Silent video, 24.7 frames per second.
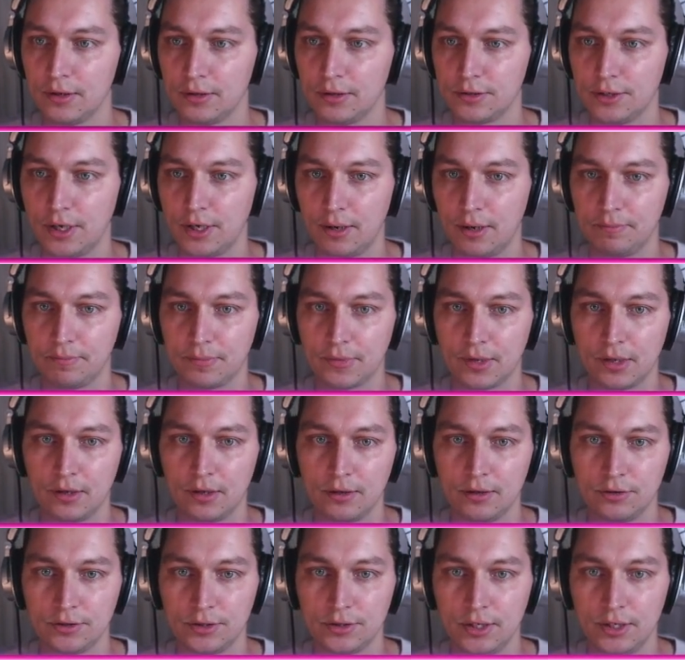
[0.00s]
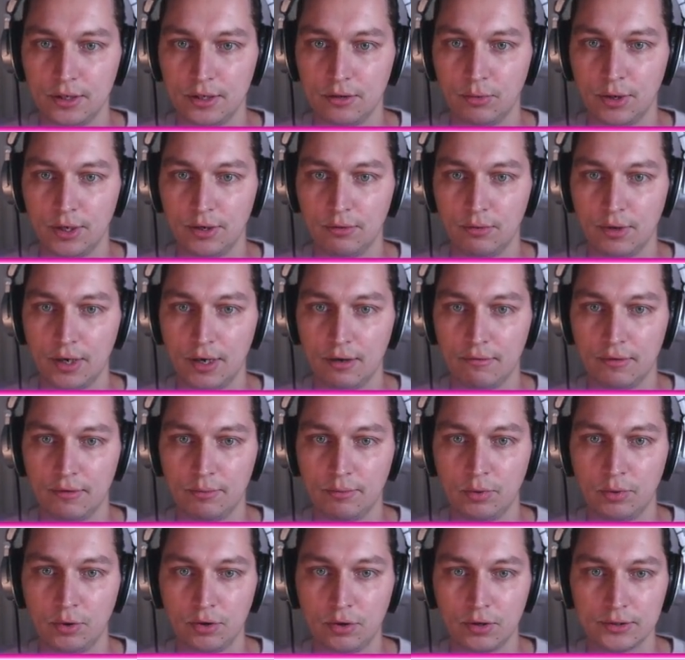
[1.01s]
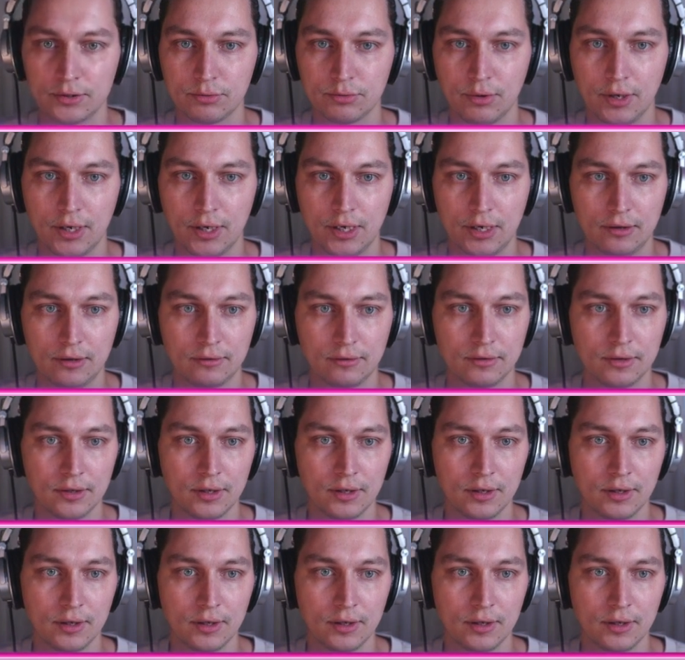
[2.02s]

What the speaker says: So yeah, you see we have the port, we have